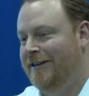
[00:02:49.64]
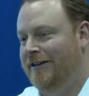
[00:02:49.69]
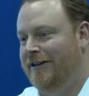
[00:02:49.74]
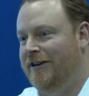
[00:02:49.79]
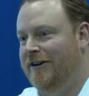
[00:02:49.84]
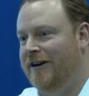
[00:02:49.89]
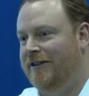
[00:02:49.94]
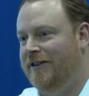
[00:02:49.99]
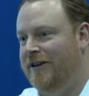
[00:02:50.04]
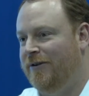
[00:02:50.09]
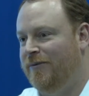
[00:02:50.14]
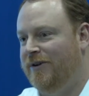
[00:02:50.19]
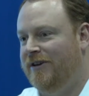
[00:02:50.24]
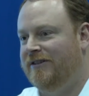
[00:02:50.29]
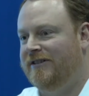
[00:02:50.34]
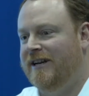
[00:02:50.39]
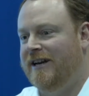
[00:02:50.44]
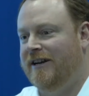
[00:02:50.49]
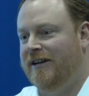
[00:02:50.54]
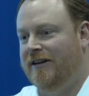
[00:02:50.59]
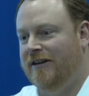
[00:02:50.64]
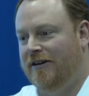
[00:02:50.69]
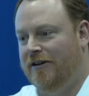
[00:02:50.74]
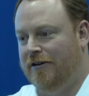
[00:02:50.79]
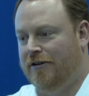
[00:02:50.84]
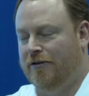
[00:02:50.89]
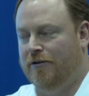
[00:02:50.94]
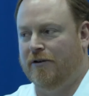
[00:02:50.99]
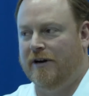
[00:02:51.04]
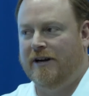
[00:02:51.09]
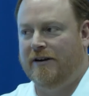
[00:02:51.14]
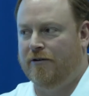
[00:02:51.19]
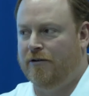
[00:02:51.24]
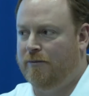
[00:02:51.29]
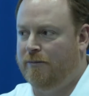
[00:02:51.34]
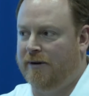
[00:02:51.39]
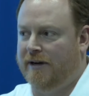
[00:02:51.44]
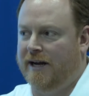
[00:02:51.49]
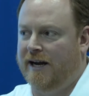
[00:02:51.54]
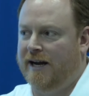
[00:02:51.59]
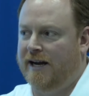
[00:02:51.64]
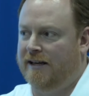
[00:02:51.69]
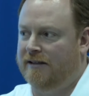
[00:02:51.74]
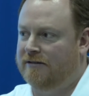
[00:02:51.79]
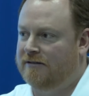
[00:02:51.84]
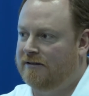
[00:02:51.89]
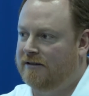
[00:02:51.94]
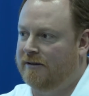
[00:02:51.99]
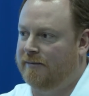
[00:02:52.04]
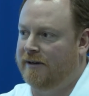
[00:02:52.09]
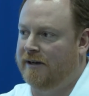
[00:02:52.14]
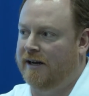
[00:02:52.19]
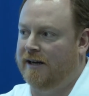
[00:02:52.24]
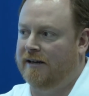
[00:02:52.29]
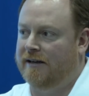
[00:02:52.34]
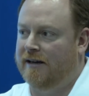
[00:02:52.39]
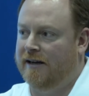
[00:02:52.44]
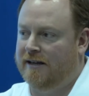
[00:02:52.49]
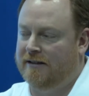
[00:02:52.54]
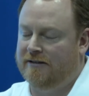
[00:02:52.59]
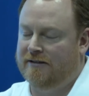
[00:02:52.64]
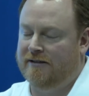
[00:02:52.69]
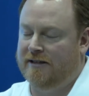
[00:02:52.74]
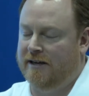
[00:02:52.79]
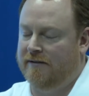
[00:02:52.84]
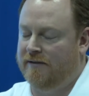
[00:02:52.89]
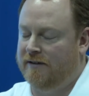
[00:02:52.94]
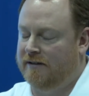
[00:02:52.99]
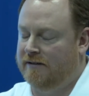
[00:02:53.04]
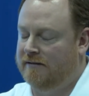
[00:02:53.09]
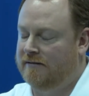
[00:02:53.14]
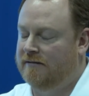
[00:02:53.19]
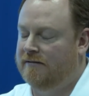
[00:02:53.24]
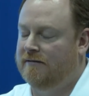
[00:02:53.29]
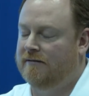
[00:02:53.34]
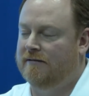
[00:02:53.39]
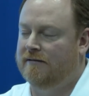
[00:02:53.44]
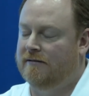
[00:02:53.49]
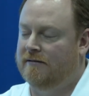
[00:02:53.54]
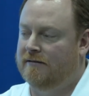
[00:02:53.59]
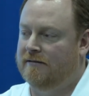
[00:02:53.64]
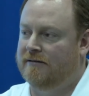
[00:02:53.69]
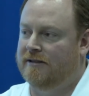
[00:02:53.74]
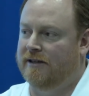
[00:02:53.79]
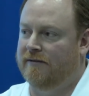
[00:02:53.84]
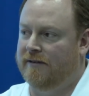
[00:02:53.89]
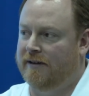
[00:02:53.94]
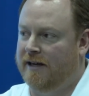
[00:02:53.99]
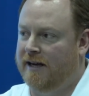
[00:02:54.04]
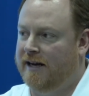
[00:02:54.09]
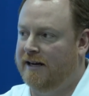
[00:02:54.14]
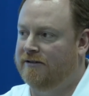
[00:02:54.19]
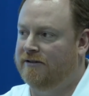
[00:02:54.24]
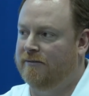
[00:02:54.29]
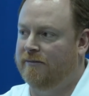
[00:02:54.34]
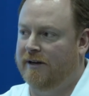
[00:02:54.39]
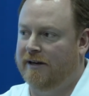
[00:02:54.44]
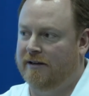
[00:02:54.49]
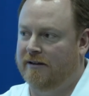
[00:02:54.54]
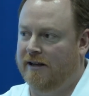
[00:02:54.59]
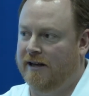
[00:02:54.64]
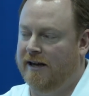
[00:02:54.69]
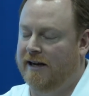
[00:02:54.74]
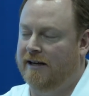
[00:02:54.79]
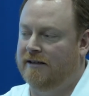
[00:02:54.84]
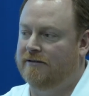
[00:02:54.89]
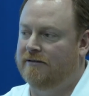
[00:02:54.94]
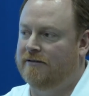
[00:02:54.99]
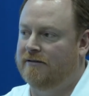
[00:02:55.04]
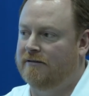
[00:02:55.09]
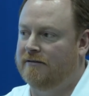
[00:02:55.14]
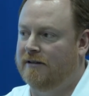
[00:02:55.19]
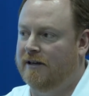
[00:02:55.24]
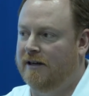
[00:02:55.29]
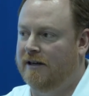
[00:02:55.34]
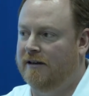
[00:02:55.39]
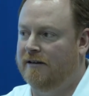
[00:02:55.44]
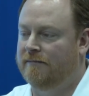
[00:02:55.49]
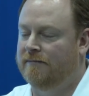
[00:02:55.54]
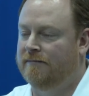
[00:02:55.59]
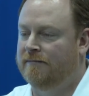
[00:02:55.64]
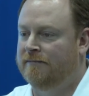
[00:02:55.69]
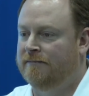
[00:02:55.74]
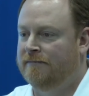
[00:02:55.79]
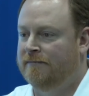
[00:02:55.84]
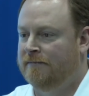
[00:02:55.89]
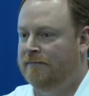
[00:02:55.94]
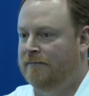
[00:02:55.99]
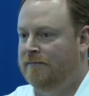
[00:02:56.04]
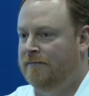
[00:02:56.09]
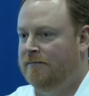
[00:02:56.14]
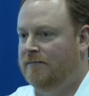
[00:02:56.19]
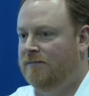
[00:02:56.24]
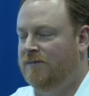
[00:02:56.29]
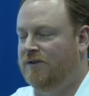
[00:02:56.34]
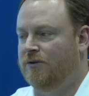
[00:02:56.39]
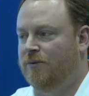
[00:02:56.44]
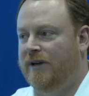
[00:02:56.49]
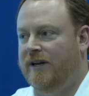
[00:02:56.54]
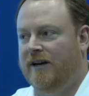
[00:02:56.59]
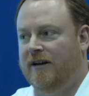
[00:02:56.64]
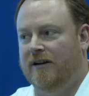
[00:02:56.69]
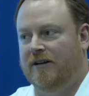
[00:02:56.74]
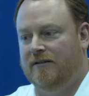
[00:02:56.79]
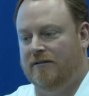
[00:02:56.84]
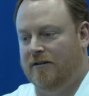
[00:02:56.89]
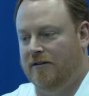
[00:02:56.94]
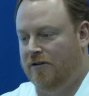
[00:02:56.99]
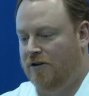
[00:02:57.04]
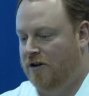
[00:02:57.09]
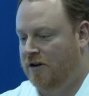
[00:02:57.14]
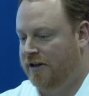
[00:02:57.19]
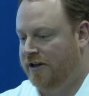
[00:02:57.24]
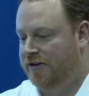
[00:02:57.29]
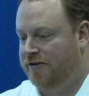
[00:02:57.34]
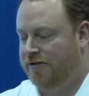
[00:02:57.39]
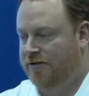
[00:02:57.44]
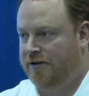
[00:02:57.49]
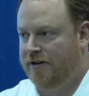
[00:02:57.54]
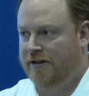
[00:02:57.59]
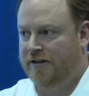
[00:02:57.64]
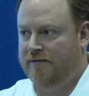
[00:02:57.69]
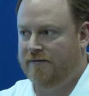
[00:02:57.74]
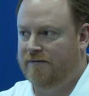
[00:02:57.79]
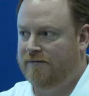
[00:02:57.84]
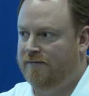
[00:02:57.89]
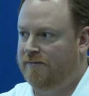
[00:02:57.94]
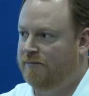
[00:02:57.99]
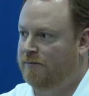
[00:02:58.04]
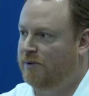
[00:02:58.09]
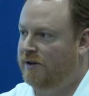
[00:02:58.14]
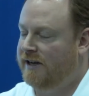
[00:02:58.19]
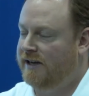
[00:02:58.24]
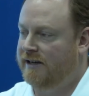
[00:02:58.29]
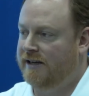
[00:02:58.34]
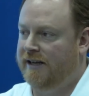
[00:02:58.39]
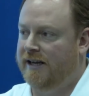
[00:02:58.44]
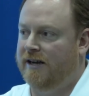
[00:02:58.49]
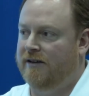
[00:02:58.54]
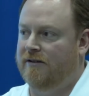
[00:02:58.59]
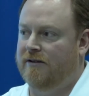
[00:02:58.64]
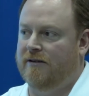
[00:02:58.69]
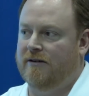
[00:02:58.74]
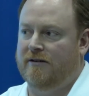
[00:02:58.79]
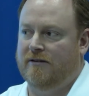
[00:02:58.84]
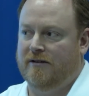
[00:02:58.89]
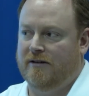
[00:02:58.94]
I think we just had a great group of guys. I mean, I had seven guys in my class, so we had a long history of playing together.